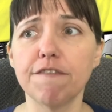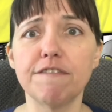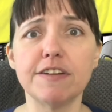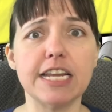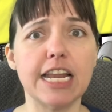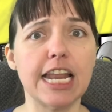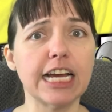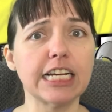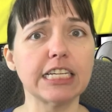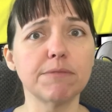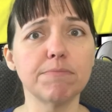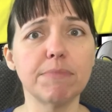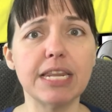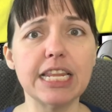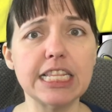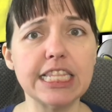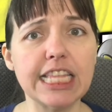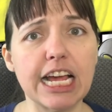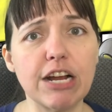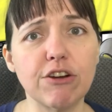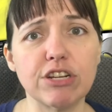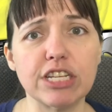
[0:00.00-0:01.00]
And the next minute
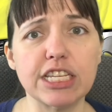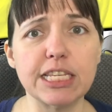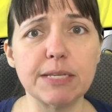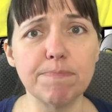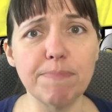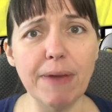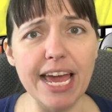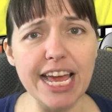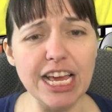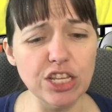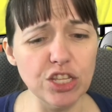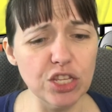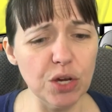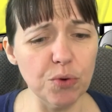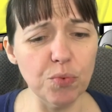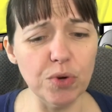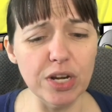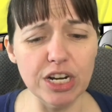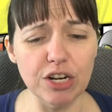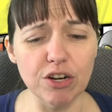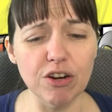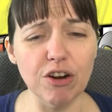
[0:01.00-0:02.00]
they're in space.
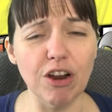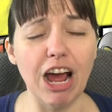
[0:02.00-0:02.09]
What...